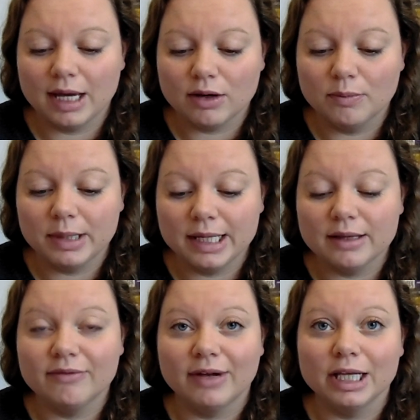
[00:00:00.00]
company
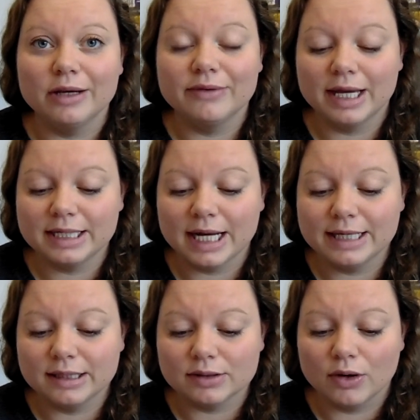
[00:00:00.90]
and the value of their
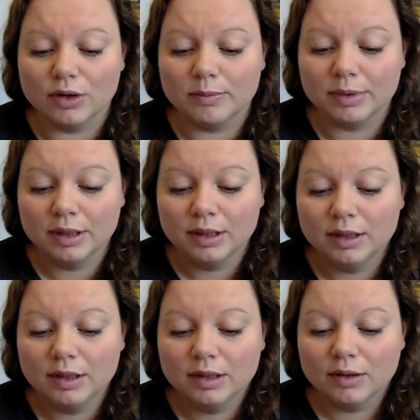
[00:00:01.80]
shares has gone up
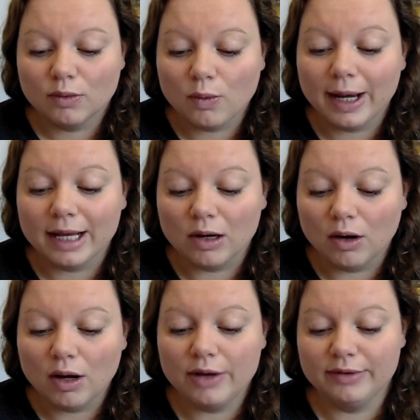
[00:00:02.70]
quite a
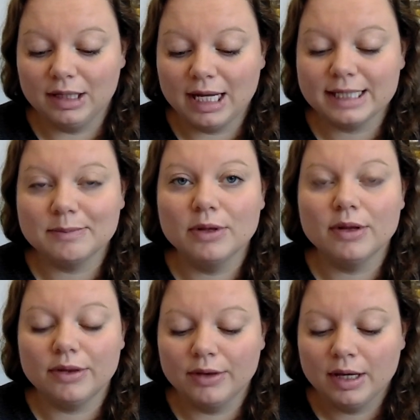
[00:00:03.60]
lot over the last
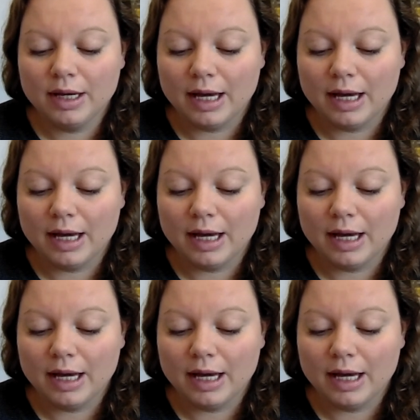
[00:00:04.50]
month.